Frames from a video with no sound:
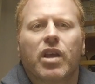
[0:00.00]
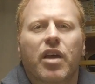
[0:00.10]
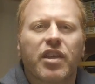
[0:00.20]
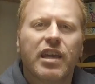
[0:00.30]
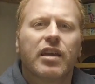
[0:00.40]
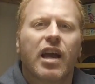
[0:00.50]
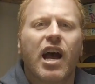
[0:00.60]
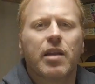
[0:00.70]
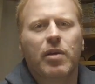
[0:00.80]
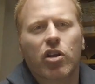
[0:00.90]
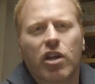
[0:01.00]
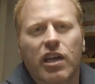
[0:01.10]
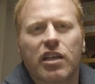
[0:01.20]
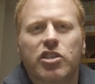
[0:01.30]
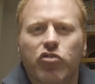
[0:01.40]
I think I'd be
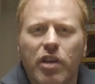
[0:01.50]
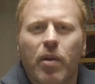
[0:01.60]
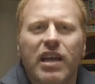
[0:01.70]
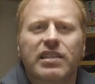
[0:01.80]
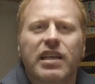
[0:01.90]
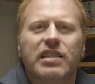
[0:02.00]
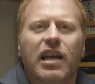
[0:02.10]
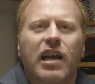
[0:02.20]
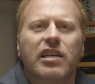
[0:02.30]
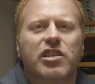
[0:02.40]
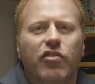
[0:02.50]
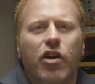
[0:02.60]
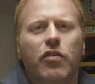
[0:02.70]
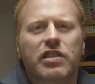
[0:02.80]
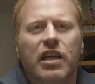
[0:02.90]
looking to replace any tyres that are
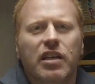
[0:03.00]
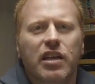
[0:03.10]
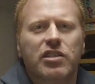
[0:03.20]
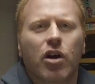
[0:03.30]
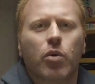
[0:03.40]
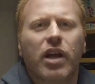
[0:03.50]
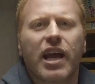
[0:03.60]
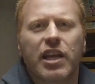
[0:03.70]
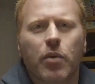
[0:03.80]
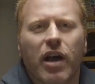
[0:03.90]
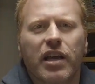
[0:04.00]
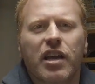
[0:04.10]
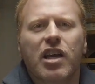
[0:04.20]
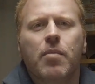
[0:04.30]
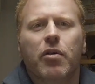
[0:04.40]
over 10 years old anyway,
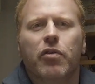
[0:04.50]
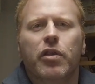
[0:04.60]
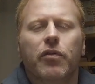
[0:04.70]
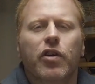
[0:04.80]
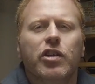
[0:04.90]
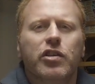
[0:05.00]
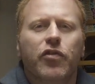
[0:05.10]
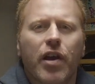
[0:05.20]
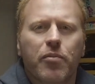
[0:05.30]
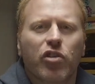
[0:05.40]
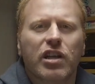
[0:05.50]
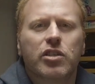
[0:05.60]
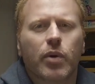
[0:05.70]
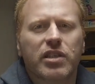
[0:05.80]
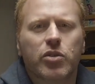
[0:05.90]
but from the 1st of February
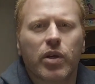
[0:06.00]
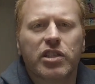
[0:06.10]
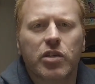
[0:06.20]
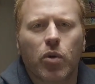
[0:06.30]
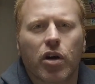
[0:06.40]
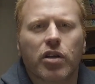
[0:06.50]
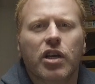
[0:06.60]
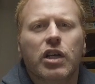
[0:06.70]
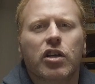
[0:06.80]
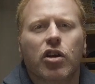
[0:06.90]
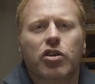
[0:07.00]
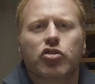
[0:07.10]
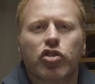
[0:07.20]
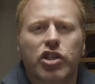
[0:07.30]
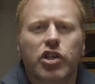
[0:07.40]
2021, the
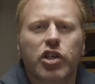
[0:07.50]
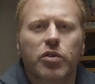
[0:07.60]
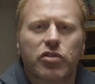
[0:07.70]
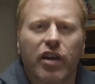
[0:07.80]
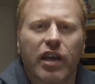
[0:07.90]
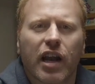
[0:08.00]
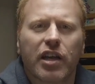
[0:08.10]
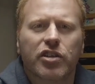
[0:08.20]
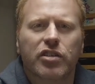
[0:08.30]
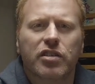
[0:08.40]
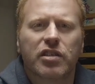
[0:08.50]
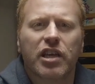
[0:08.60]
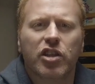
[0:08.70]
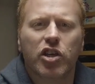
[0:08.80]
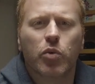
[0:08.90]
construction and use regulations
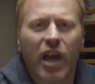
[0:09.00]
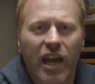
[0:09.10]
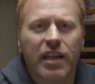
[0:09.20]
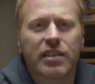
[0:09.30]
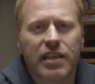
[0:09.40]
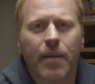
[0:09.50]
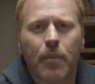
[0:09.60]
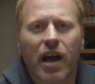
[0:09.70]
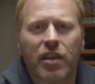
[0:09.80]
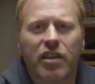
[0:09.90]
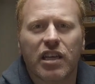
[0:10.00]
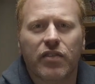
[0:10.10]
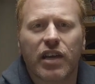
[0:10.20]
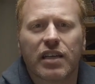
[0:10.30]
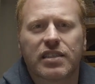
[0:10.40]
in the UK set by the
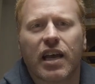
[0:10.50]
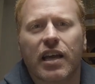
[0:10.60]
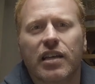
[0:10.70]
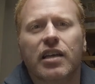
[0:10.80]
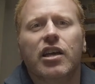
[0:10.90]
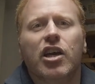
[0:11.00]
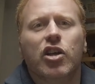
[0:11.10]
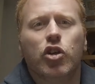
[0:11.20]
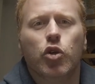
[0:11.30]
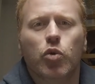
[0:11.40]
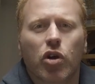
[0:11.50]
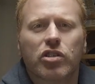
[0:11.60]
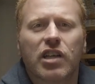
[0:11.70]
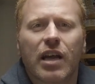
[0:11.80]
DVSA do not